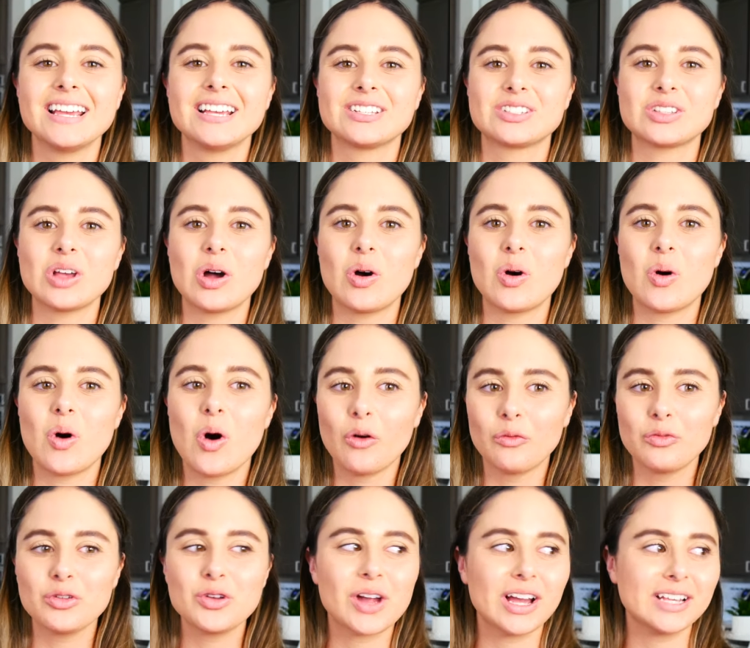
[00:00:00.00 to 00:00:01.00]
So
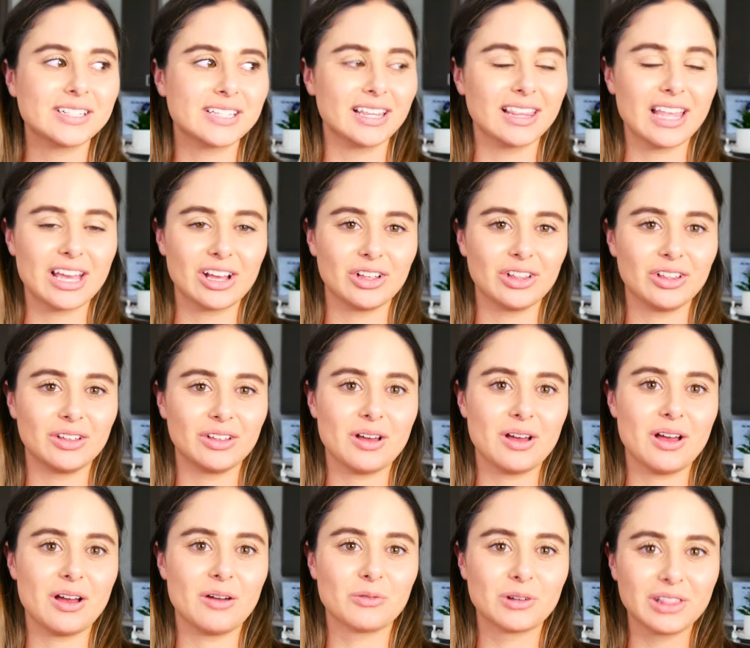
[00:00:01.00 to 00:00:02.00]
hopefully you guys can like
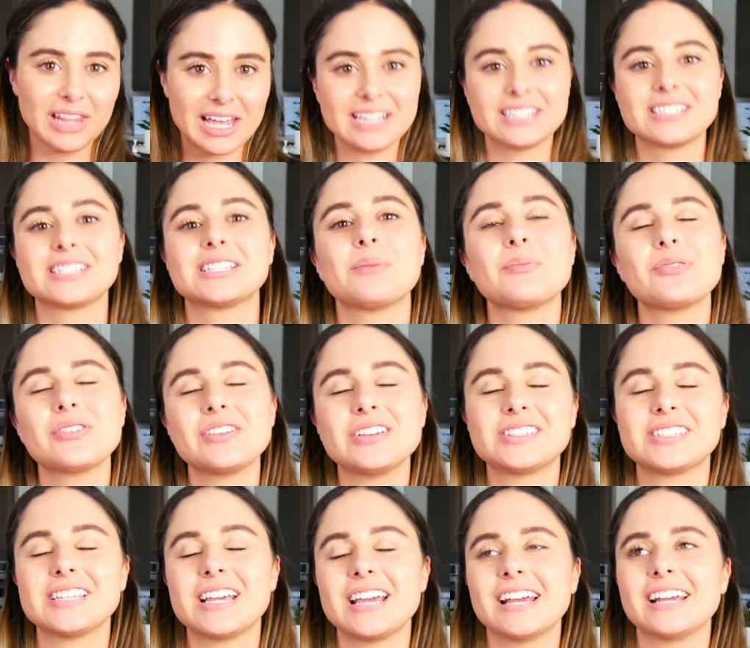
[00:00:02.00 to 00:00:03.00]
relate to some of
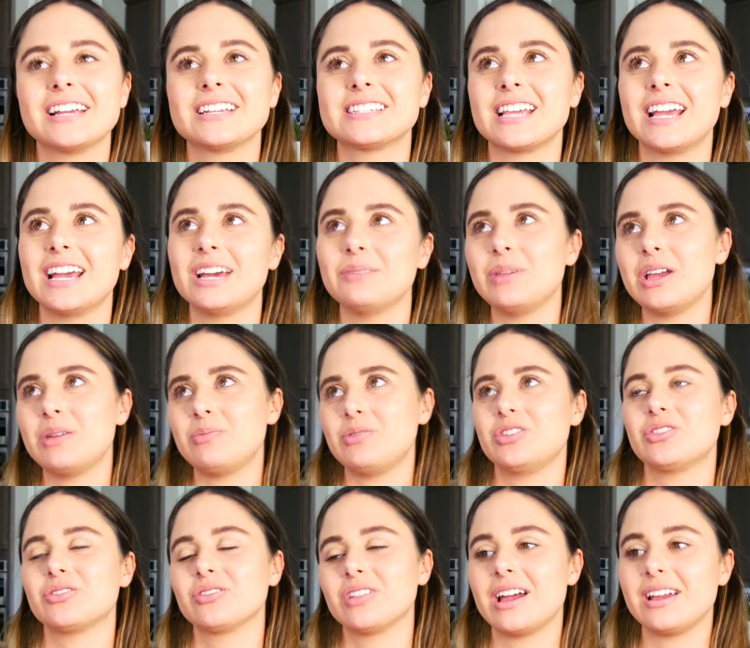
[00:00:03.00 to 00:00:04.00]
these things and maybe
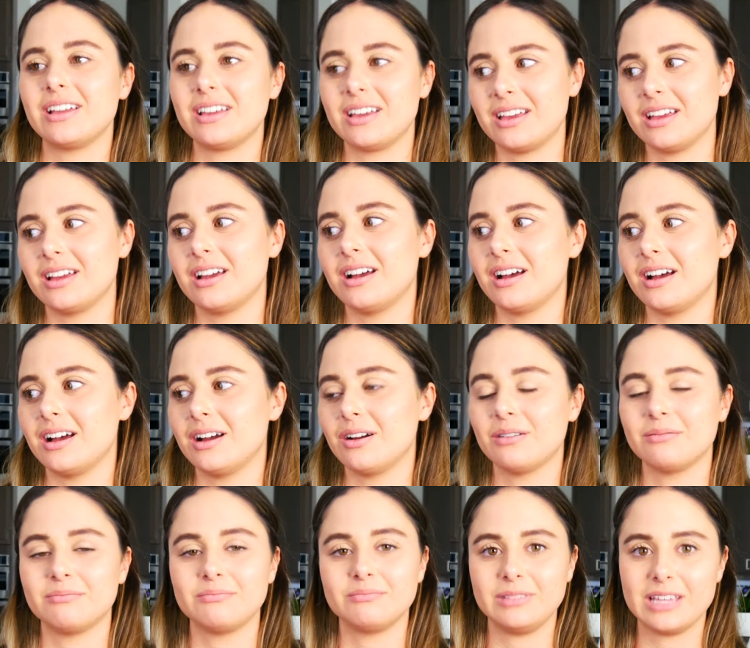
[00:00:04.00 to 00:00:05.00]
you're like
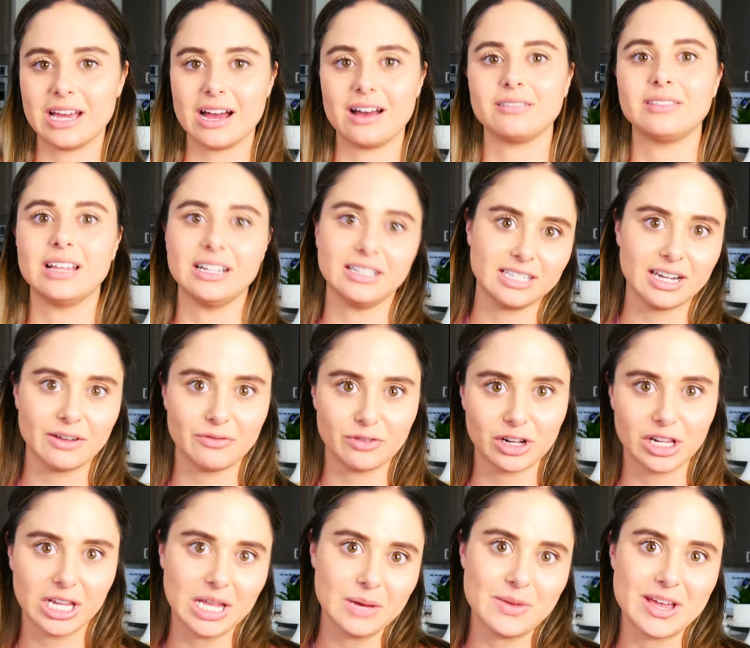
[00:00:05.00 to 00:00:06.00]
uh, yeah, that's
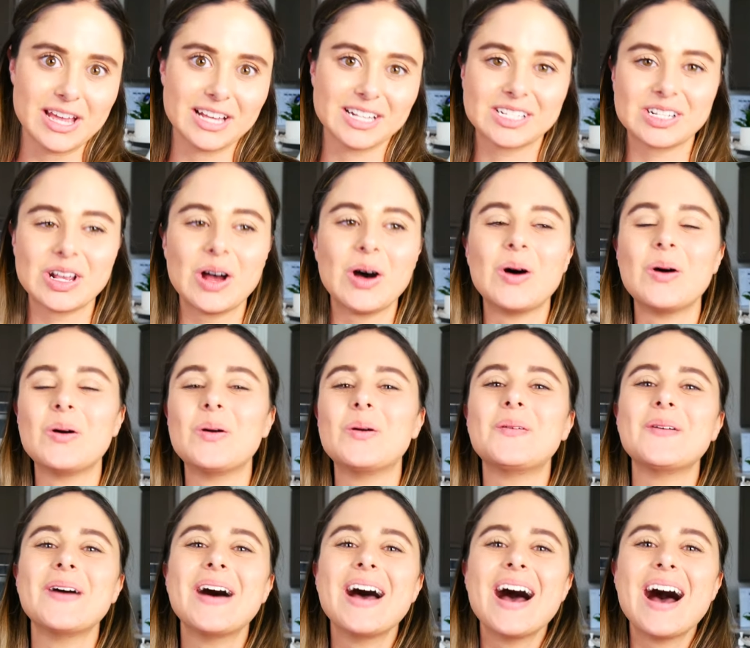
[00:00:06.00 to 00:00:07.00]
definitely me. So
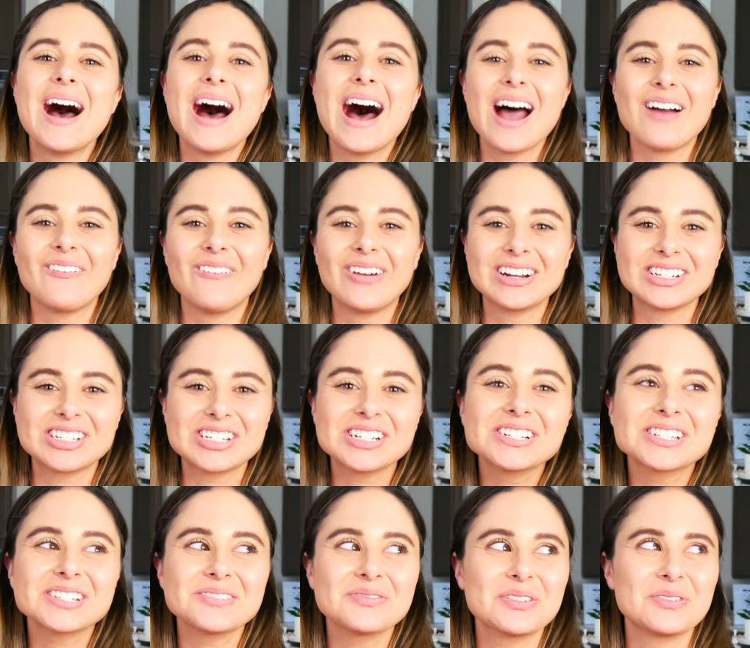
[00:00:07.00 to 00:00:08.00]
I want to
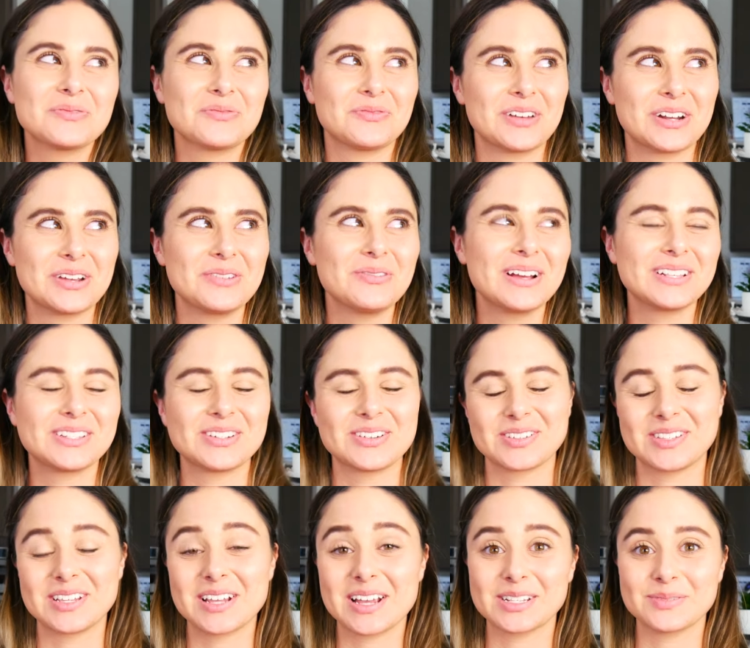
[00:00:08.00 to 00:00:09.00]
share some of the funny ways
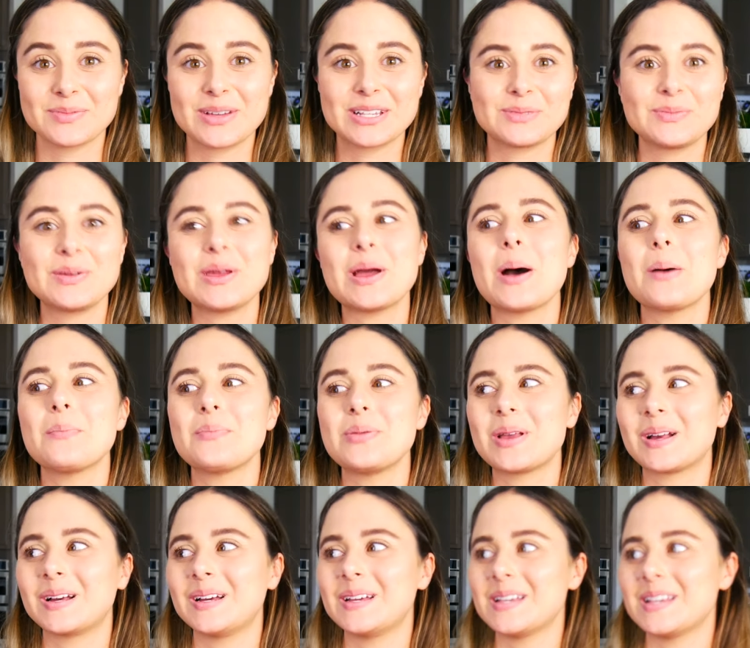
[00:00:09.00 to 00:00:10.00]
nursing has messed me up
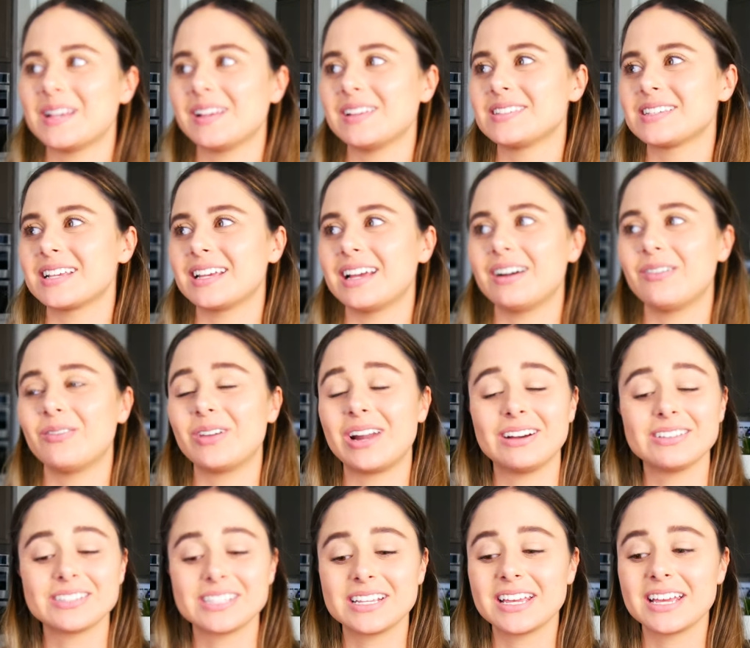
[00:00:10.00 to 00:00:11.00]
because when
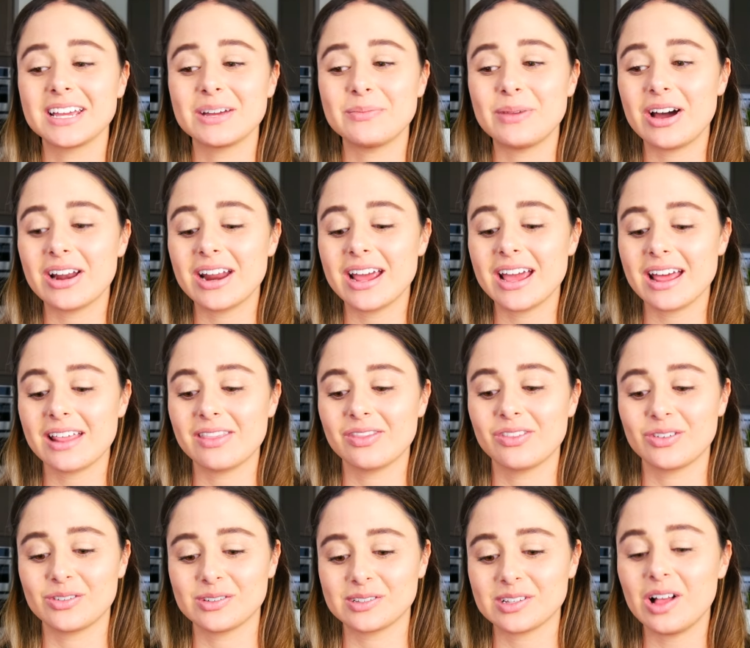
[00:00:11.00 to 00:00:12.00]
I was thinking about it,
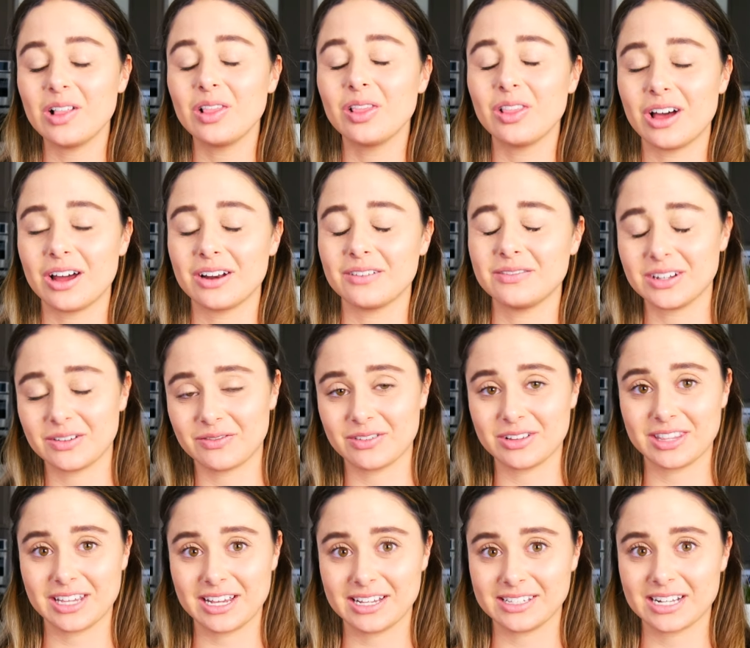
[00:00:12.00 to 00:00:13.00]
there's a lot of
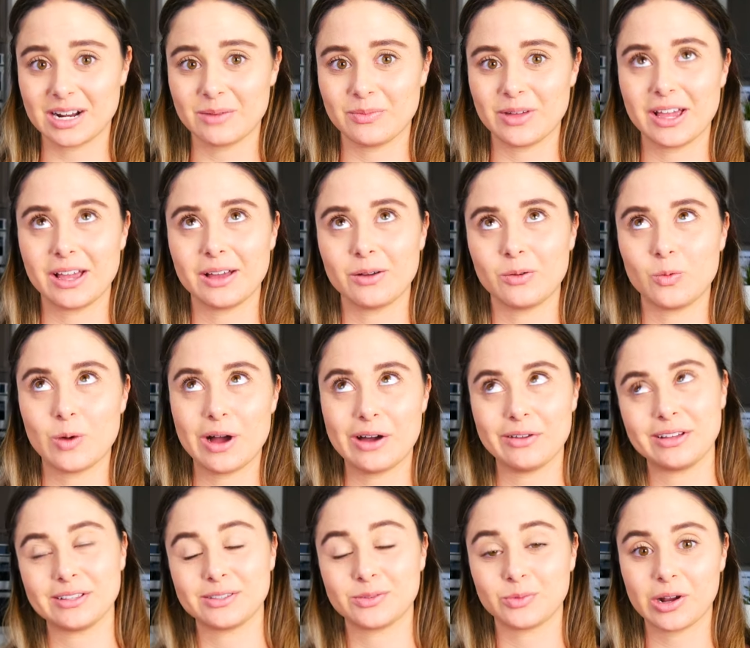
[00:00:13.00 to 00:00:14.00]
different things that I'm like, wow,
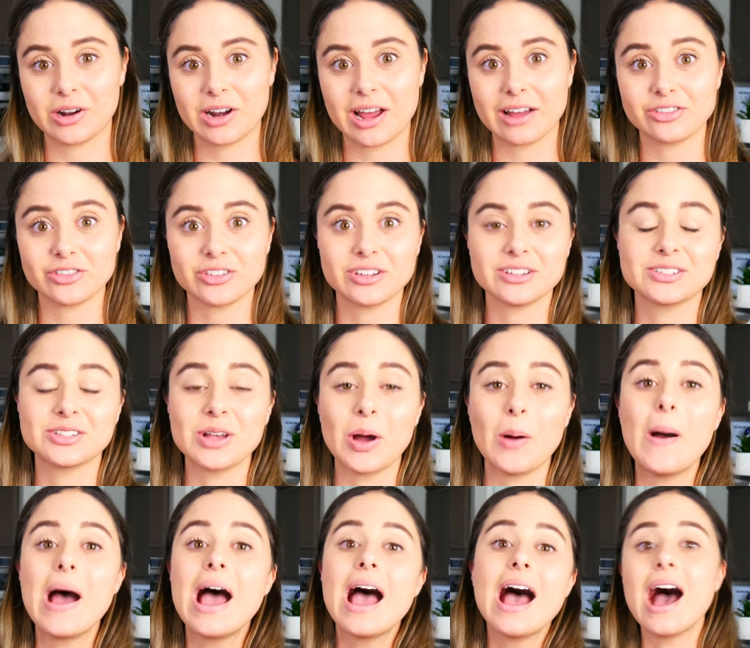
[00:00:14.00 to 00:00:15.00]
that's weird, Ashley.
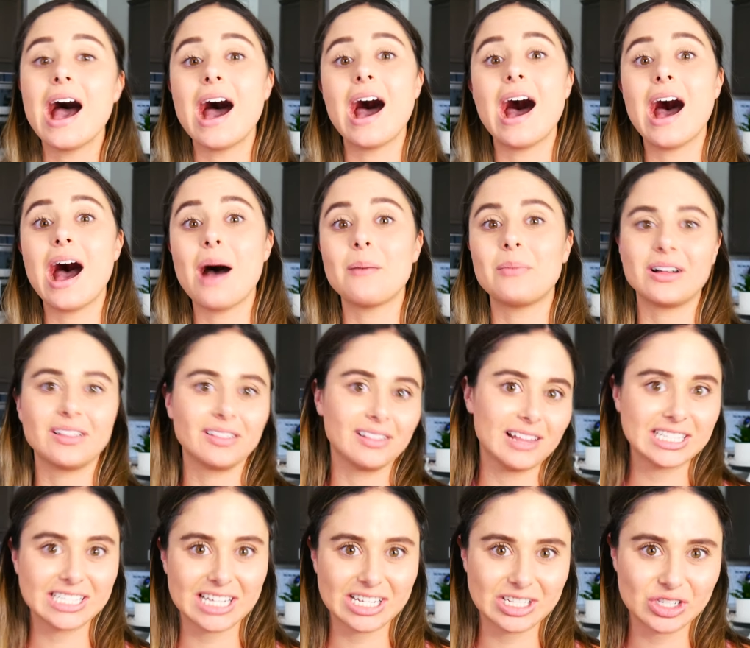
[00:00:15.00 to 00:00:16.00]
So um,
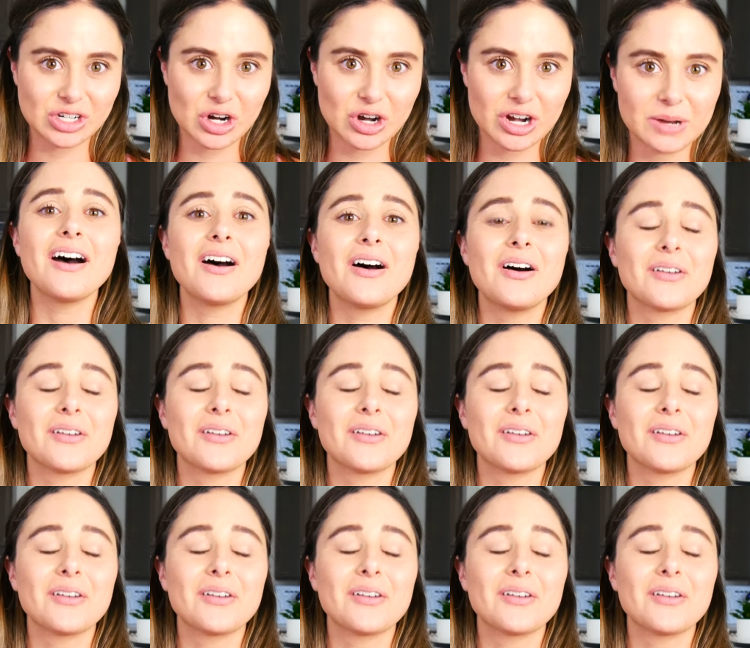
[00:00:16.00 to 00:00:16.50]
let's get started.